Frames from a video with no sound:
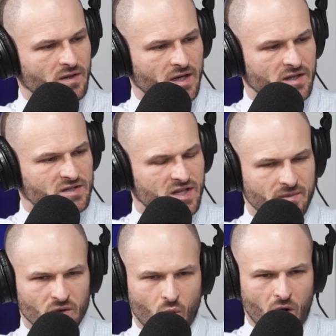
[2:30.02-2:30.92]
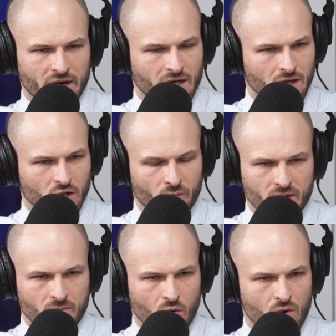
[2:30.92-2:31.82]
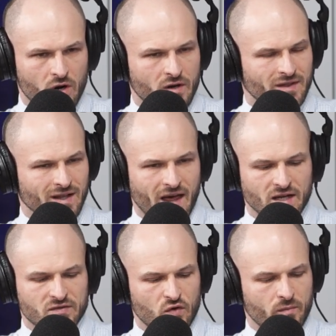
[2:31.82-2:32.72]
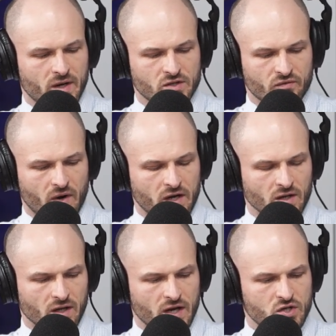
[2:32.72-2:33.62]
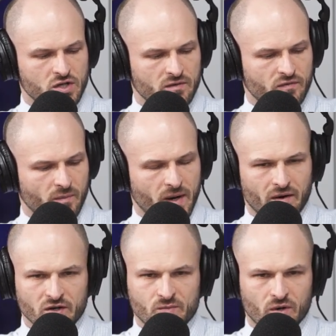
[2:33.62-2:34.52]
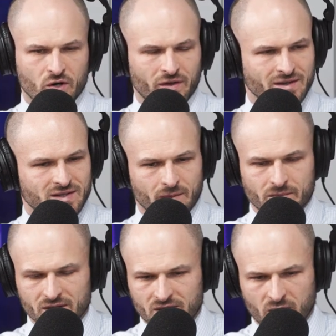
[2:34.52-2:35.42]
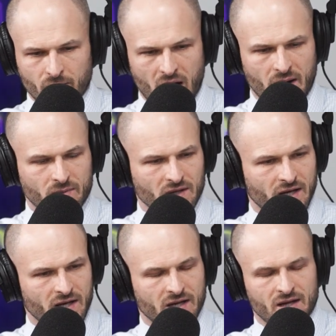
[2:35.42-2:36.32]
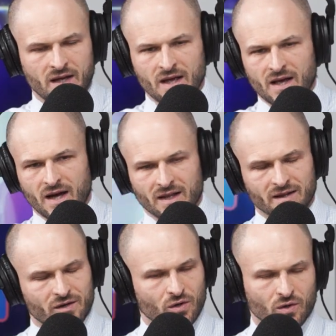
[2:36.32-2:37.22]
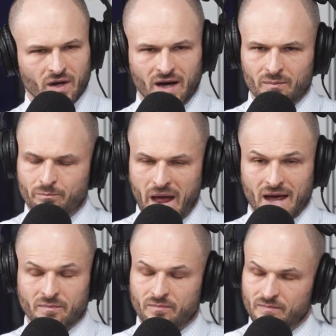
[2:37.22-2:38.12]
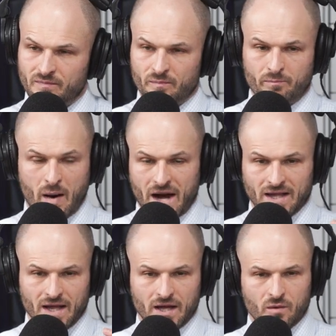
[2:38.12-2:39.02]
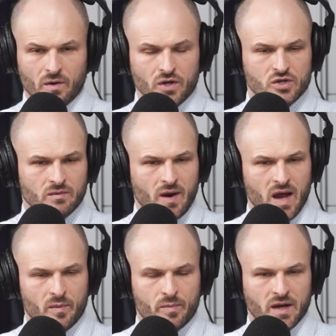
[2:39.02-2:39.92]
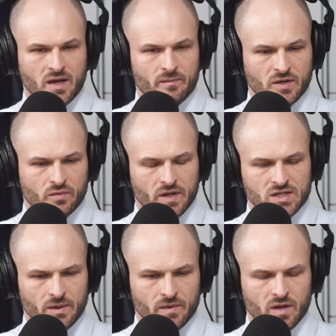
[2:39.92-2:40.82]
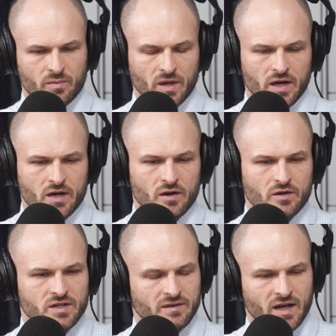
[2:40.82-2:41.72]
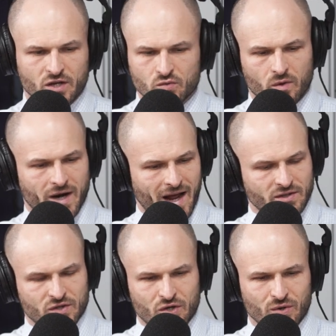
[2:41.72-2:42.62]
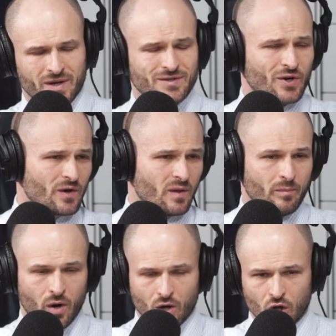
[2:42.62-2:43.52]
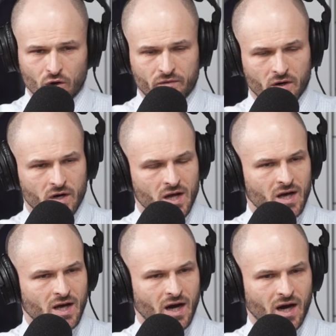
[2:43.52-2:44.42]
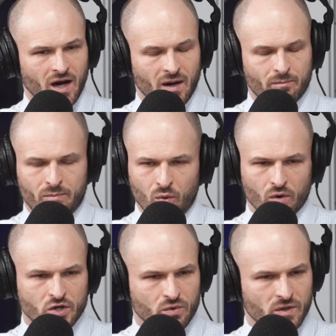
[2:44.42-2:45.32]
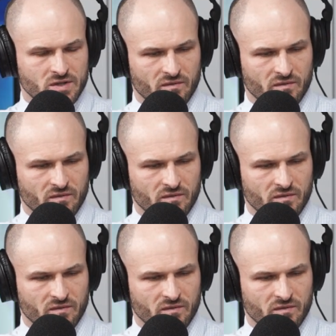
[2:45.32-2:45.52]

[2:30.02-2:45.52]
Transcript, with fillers: They just seemed to have wanted it a little bit more. The last few minutes of regulation for Perrysburg, they seemed discombobulated, a little bad body language, in my opinion, between some of the players, and they just weren't executing, turning the ball over, poor choice